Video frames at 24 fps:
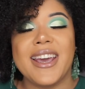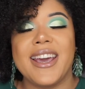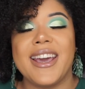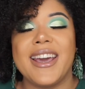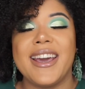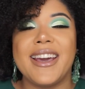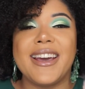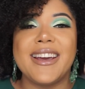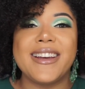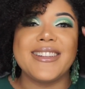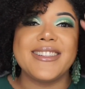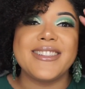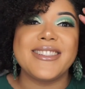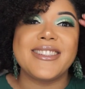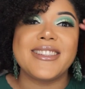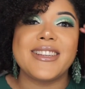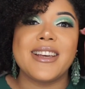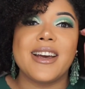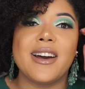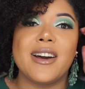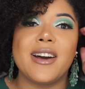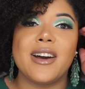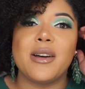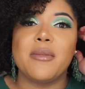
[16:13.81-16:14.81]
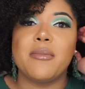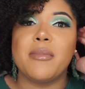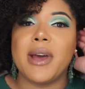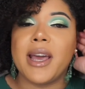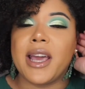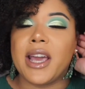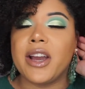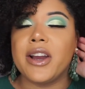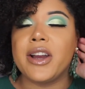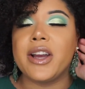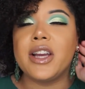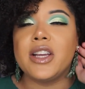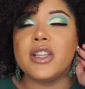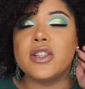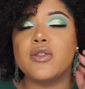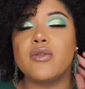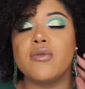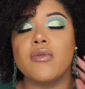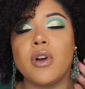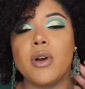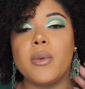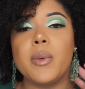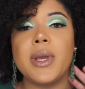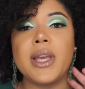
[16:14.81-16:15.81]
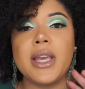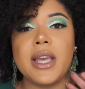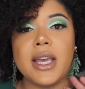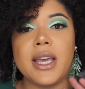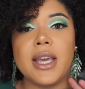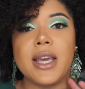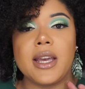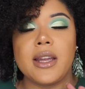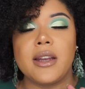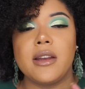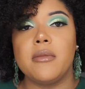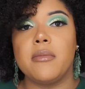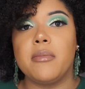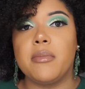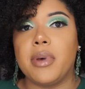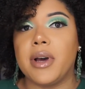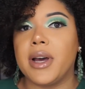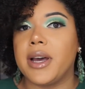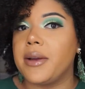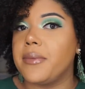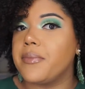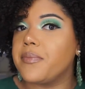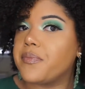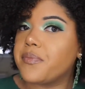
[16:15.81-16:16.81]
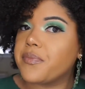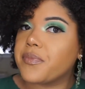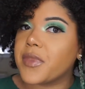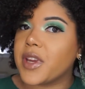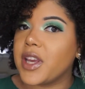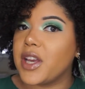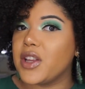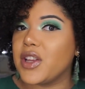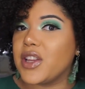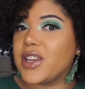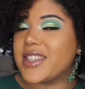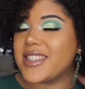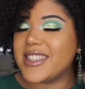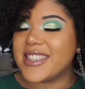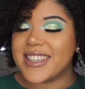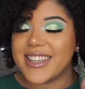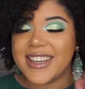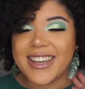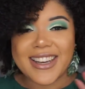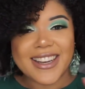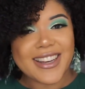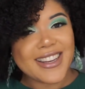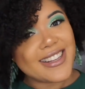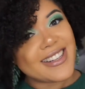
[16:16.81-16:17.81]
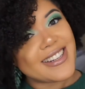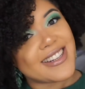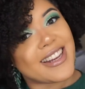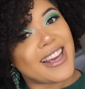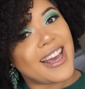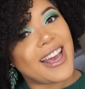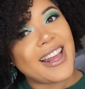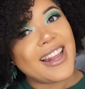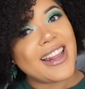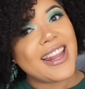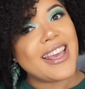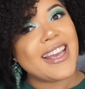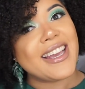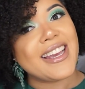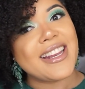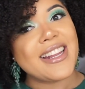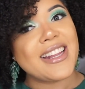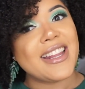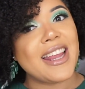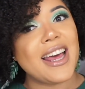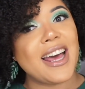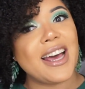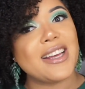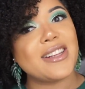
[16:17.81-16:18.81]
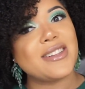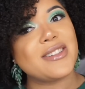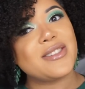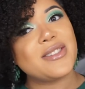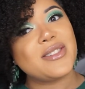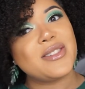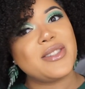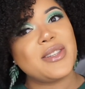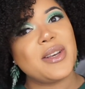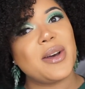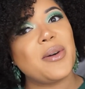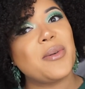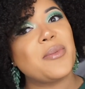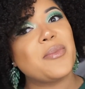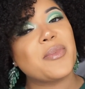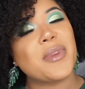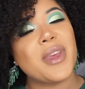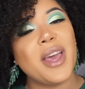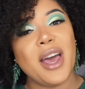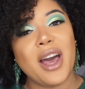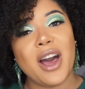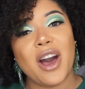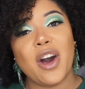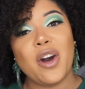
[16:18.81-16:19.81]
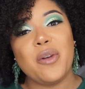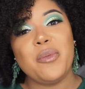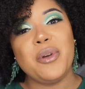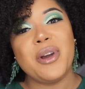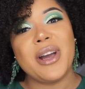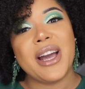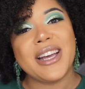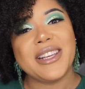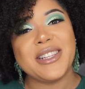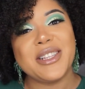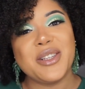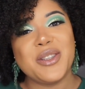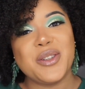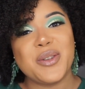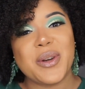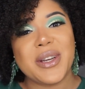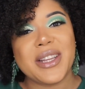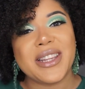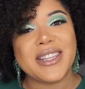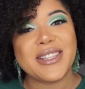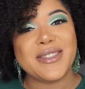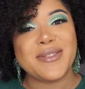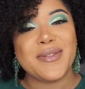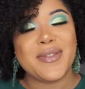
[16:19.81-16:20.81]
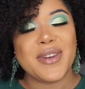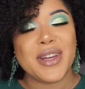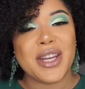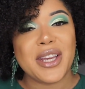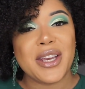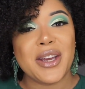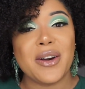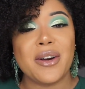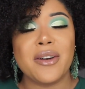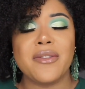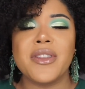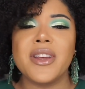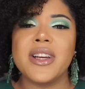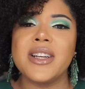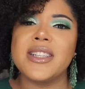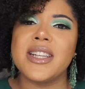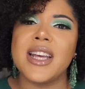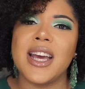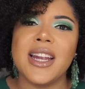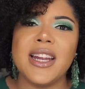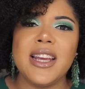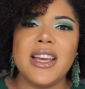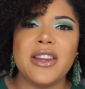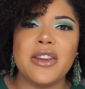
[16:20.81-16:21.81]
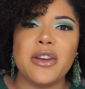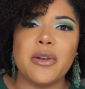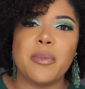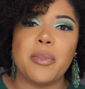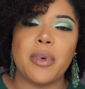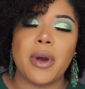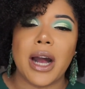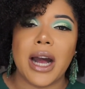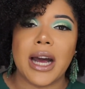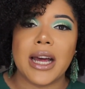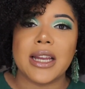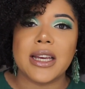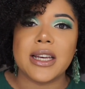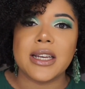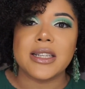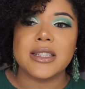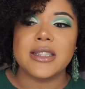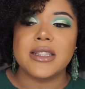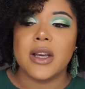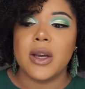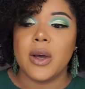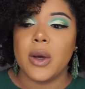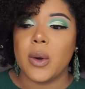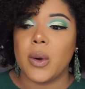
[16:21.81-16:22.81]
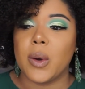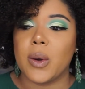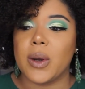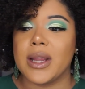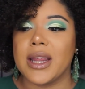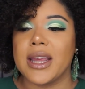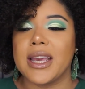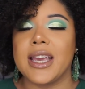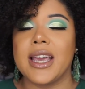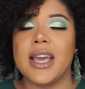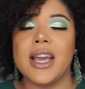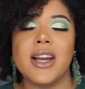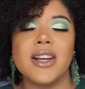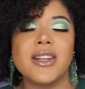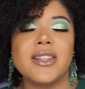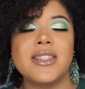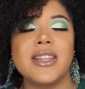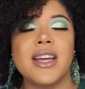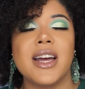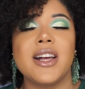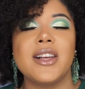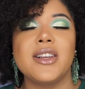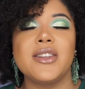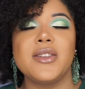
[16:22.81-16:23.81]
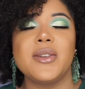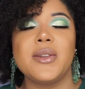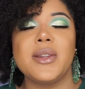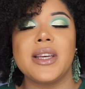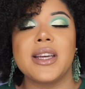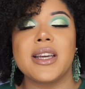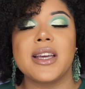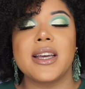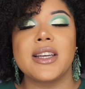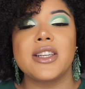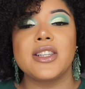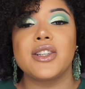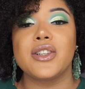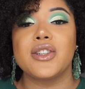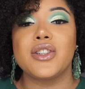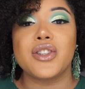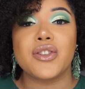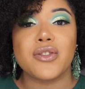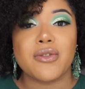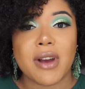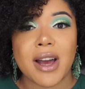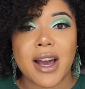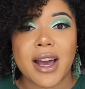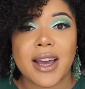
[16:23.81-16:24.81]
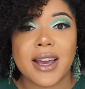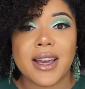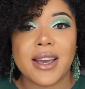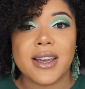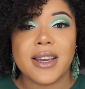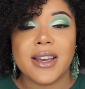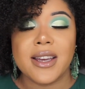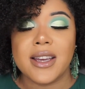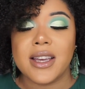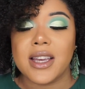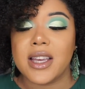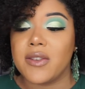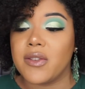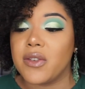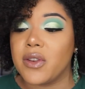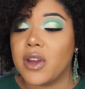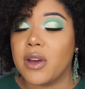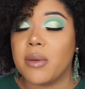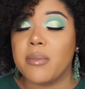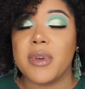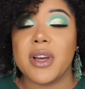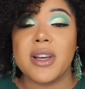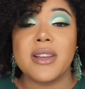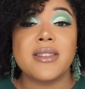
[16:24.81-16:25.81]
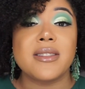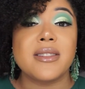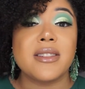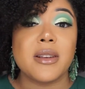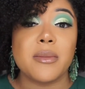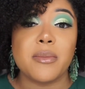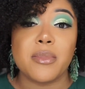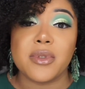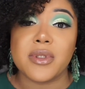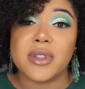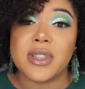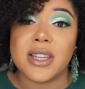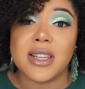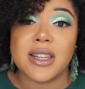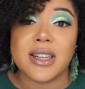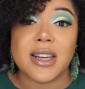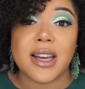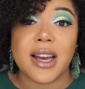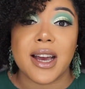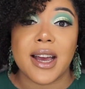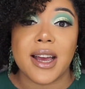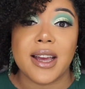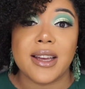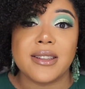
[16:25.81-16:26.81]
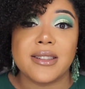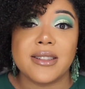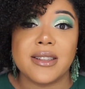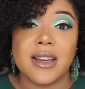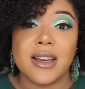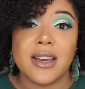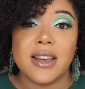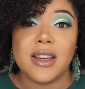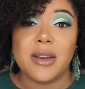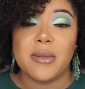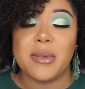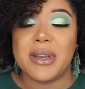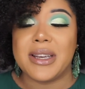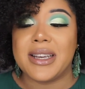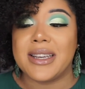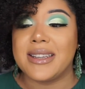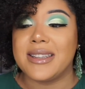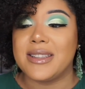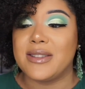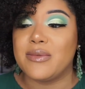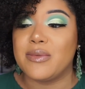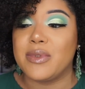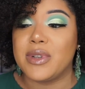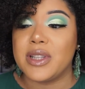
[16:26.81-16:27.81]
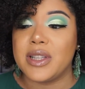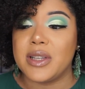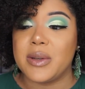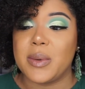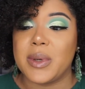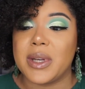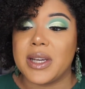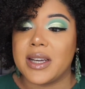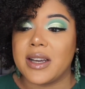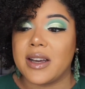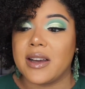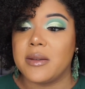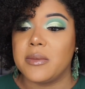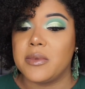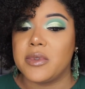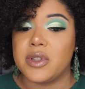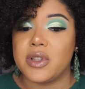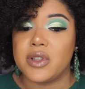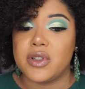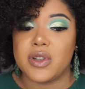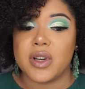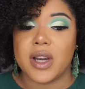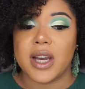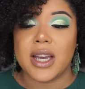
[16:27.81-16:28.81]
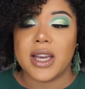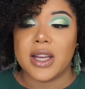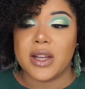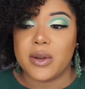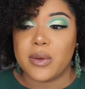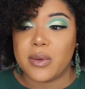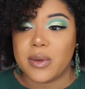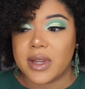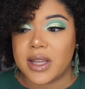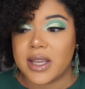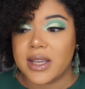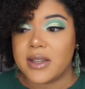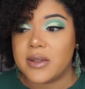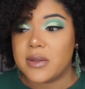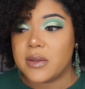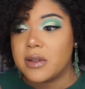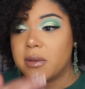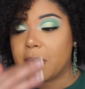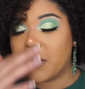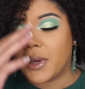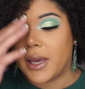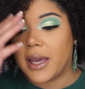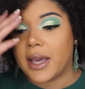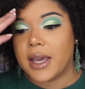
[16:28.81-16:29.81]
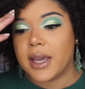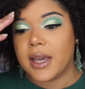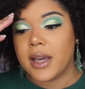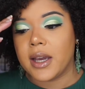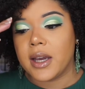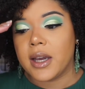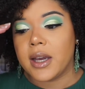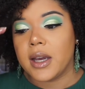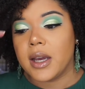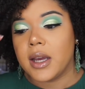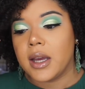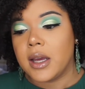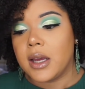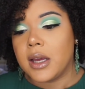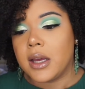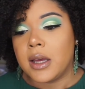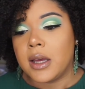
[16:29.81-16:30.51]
and my hair is growing in, but it looks good. I like it a lot. So I hope you guys enjoyed this video. If there's any other products or like hairstyles you think I should try, even though I'm a simpleton, guys, because really when it comes to trying new things with my hair,